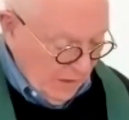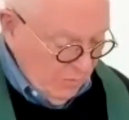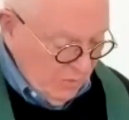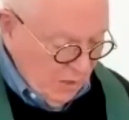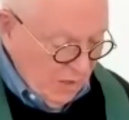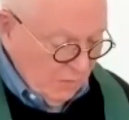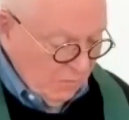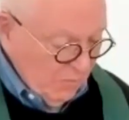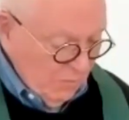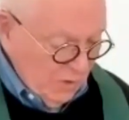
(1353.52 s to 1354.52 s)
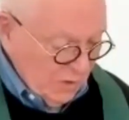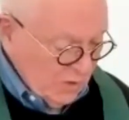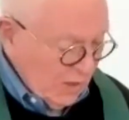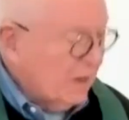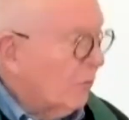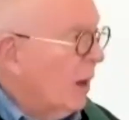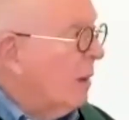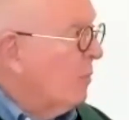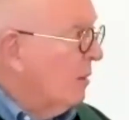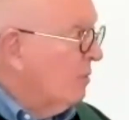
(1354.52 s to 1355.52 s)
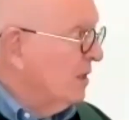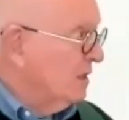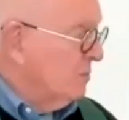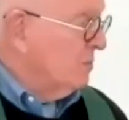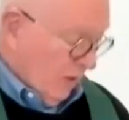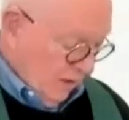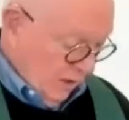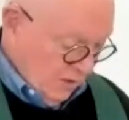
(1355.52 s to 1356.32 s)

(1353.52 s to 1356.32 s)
I'm going to just kind of wrap up at this point.